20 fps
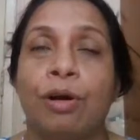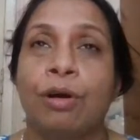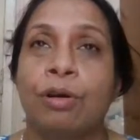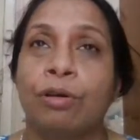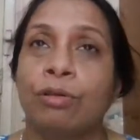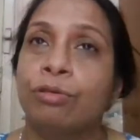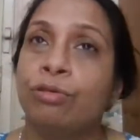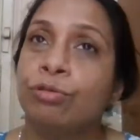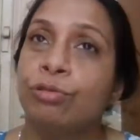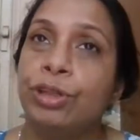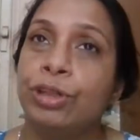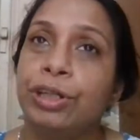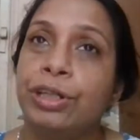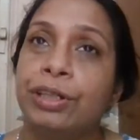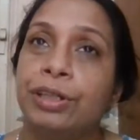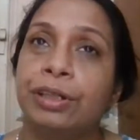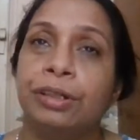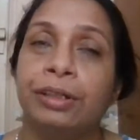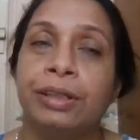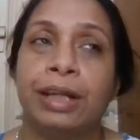or 2
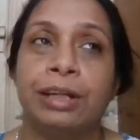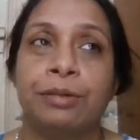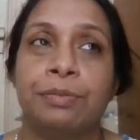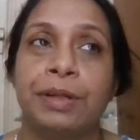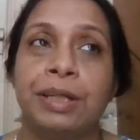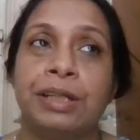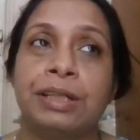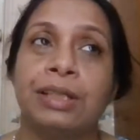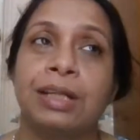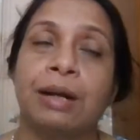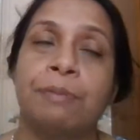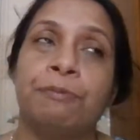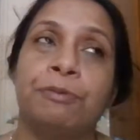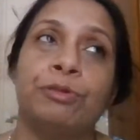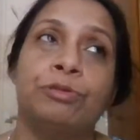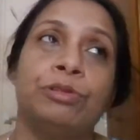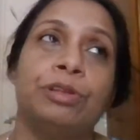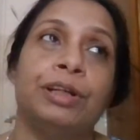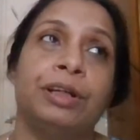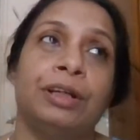years. That means up
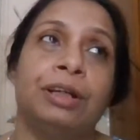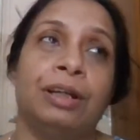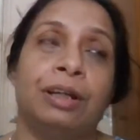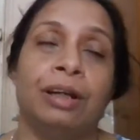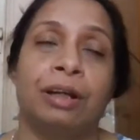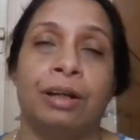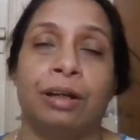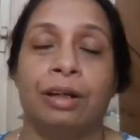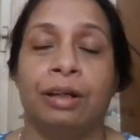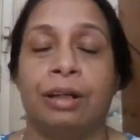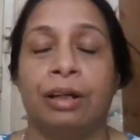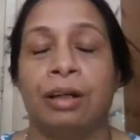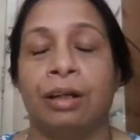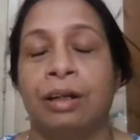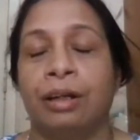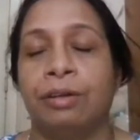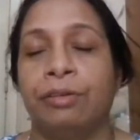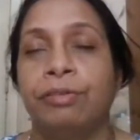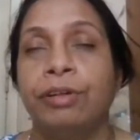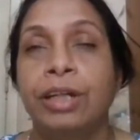to they
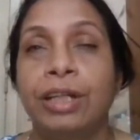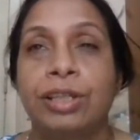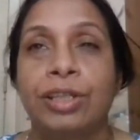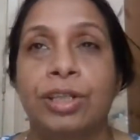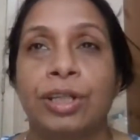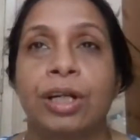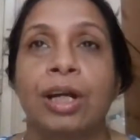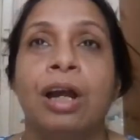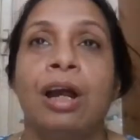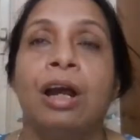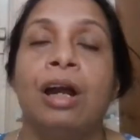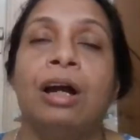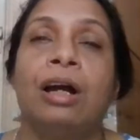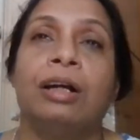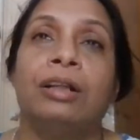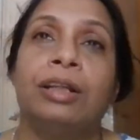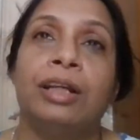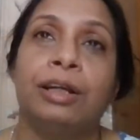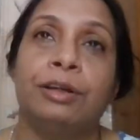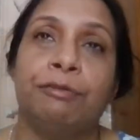reach
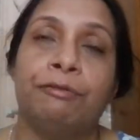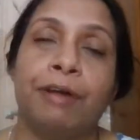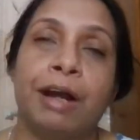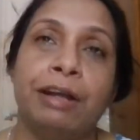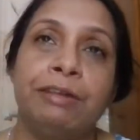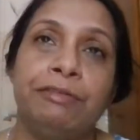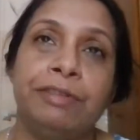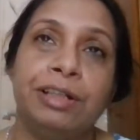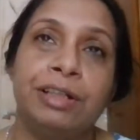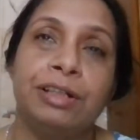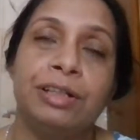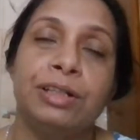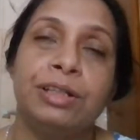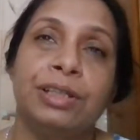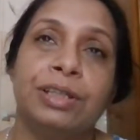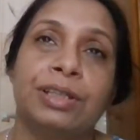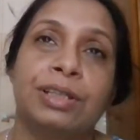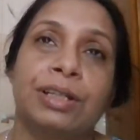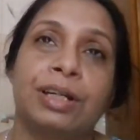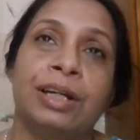their 5
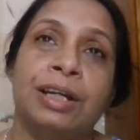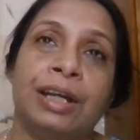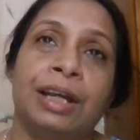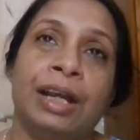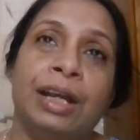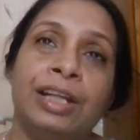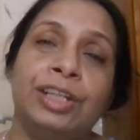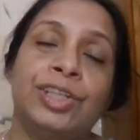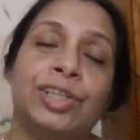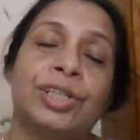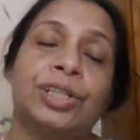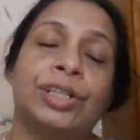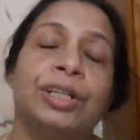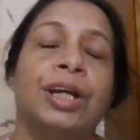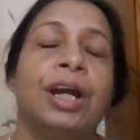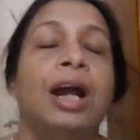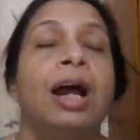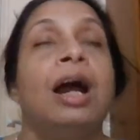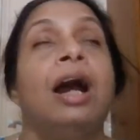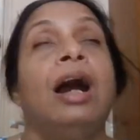years age.
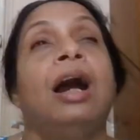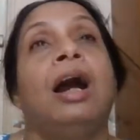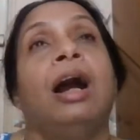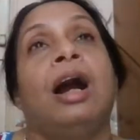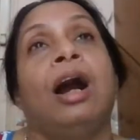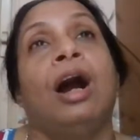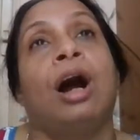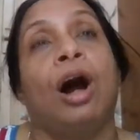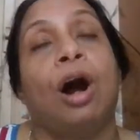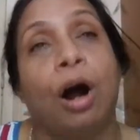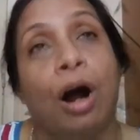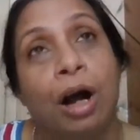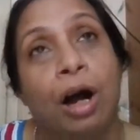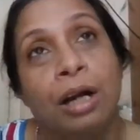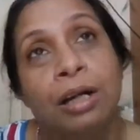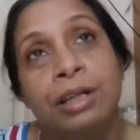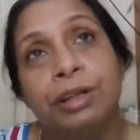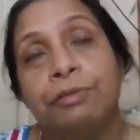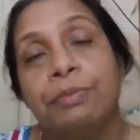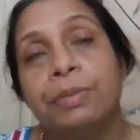
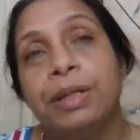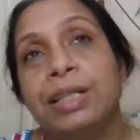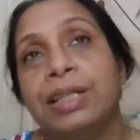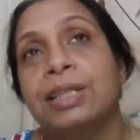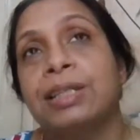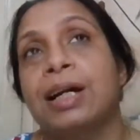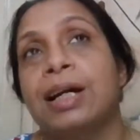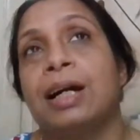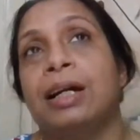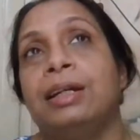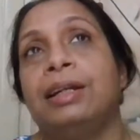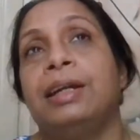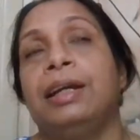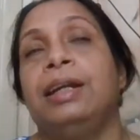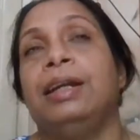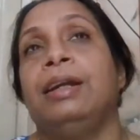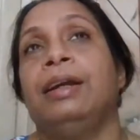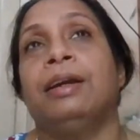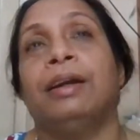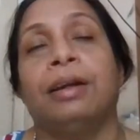Or you may
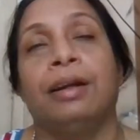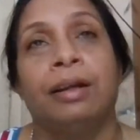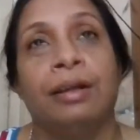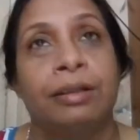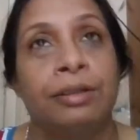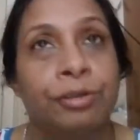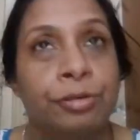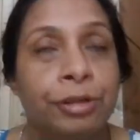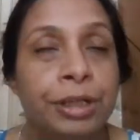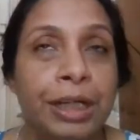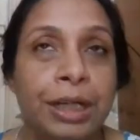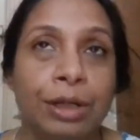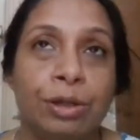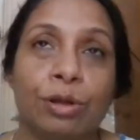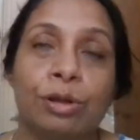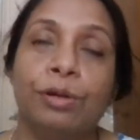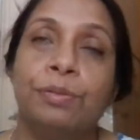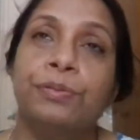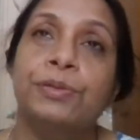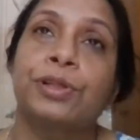study 3
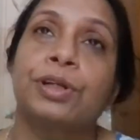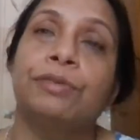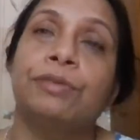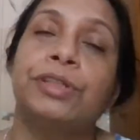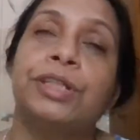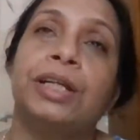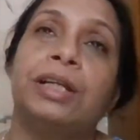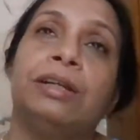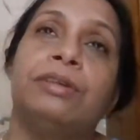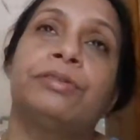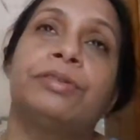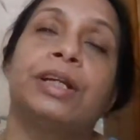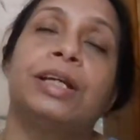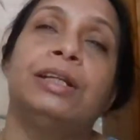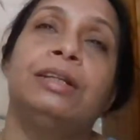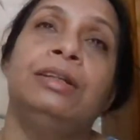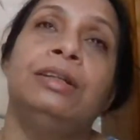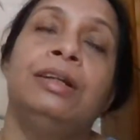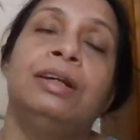groups of children,